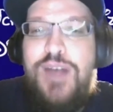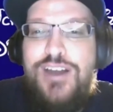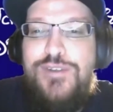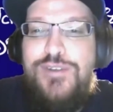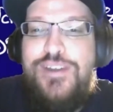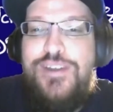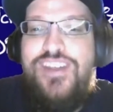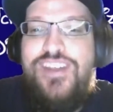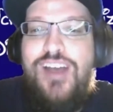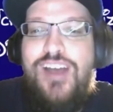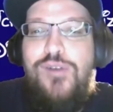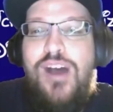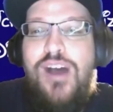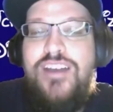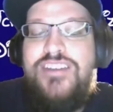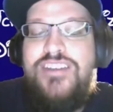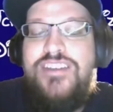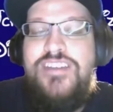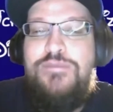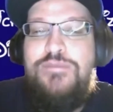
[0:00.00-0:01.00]
with, "I
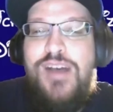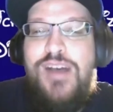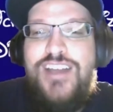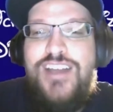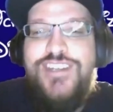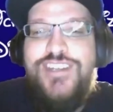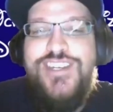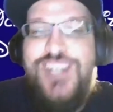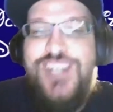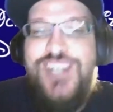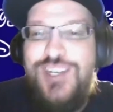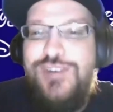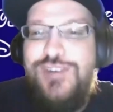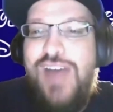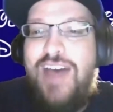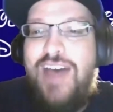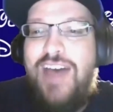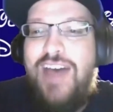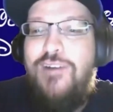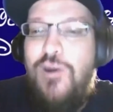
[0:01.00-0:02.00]
want to punch
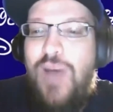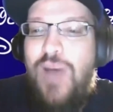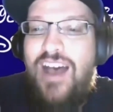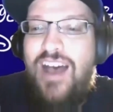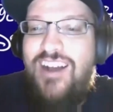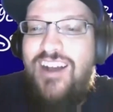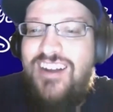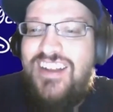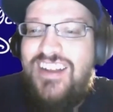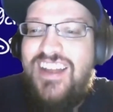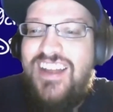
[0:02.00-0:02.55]
you, LOL."